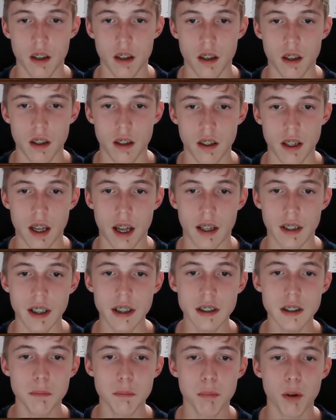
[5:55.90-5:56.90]
yeah,
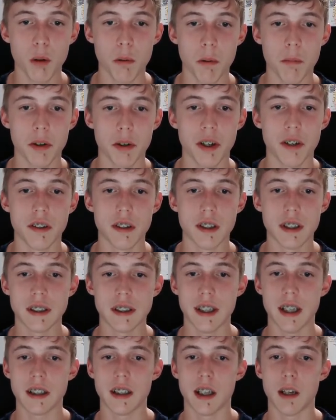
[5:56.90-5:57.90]
that's the problem here in this
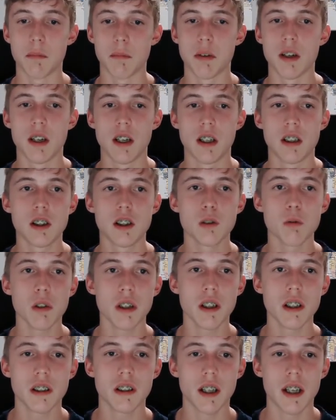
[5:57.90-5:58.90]
endgame. Just
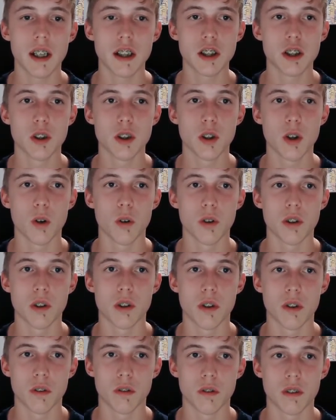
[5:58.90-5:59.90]
wanted to let you
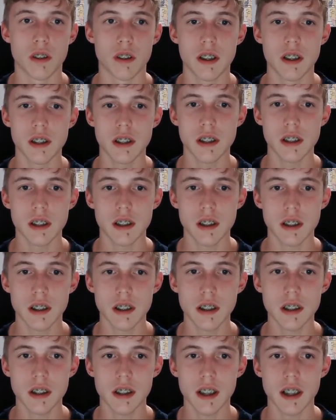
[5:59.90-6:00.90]
know,
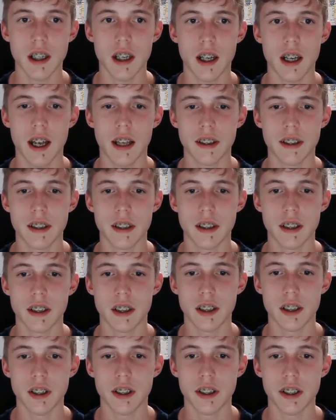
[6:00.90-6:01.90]
this ending
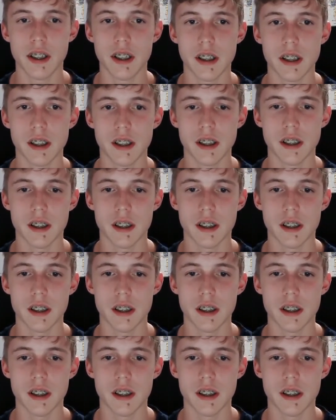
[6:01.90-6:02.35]
here is